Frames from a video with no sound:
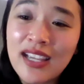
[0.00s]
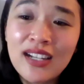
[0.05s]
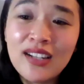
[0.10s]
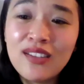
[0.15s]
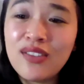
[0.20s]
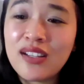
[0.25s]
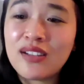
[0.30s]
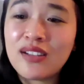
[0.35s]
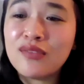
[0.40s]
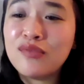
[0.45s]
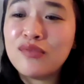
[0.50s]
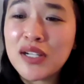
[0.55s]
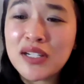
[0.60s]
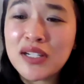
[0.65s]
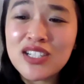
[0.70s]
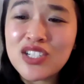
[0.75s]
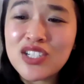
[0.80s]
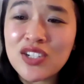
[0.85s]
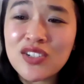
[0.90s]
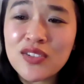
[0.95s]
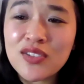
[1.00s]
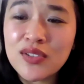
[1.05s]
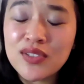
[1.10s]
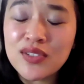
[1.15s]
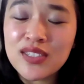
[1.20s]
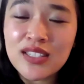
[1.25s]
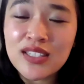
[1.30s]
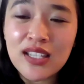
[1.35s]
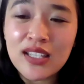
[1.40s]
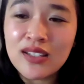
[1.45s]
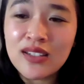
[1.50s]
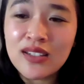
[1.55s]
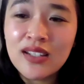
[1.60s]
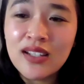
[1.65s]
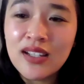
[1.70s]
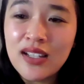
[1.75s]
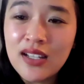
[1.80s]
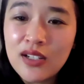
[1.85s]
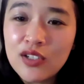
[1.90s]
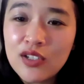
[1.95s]
kind of like a very gentle skin
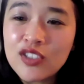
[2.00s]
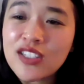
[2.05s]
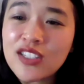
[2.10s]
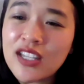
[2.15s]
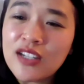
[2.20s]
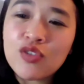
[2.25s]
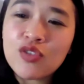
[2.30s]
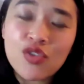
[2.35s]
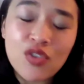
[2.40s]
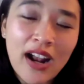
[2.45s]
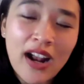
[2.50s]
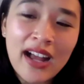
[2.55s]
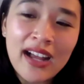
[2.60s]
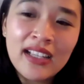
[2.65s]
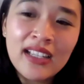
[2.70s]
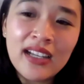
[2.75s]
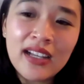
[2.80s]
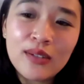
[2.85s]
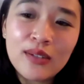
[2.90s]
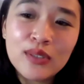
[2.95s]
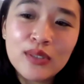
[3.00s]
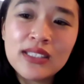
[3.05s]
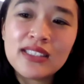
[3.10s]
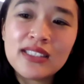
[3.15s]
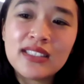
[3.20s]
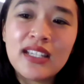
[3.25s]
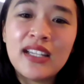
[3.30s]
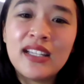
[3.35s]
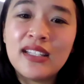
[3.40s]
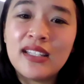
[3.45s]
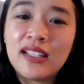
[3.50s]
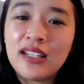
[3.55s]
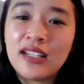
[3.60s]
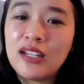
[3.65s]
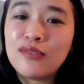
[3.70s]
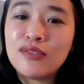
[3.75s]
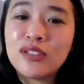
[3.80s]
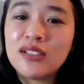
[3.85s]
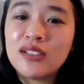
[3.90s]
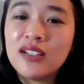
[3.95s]
drag. I wouldn't say
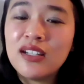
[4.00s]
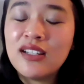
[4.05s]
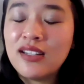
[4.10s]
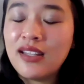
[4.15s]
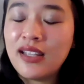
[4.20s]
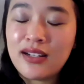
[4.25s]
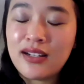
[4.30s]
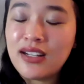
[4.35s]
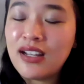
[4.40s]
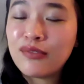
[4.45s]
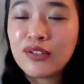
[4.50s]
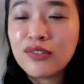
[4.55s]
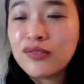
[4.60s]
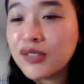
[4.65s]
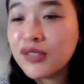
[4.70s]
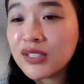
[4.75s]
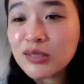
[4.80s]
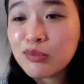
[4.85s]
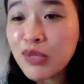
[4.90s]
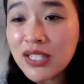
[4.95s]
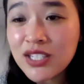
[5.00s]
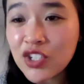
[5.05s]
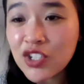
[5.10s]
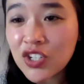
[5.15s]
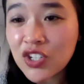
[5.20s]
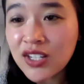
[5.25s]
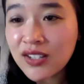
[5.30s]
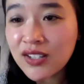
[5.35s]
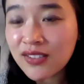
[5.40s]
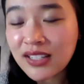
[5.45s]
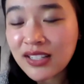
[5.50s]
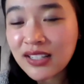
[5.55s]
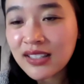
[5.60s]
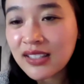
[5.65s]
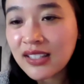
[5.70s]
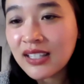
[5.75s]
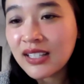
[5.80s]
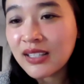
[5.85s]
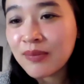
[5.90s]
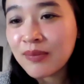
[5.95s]
that it like never feels pinchy or
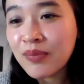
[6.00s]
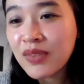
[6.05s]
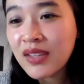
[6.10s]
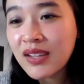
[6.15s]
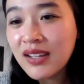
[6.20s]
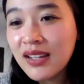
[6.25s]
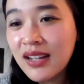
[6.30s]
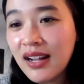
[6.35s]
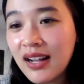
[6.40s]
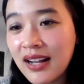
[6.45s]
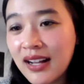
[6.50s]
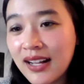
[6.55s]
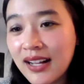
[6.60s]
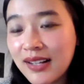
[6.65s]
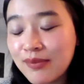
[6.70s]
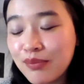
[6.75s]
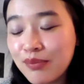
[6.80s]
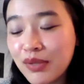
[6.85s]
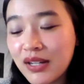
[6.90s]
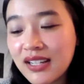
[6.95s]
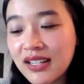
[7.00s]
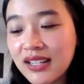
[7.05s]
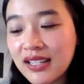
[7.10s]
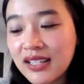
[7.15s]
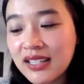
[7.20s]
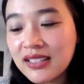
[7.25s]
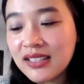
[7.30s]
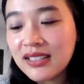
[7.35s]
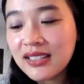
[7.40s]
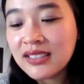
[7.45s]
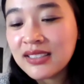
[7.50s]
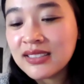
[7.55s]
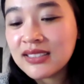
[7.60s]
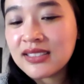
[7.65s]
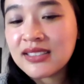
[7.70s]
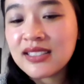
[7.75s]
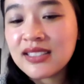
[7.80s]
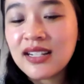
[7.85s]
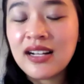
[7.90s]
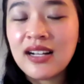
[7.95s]
anything, but it
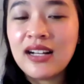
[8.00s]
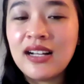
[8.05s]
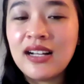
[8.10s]
is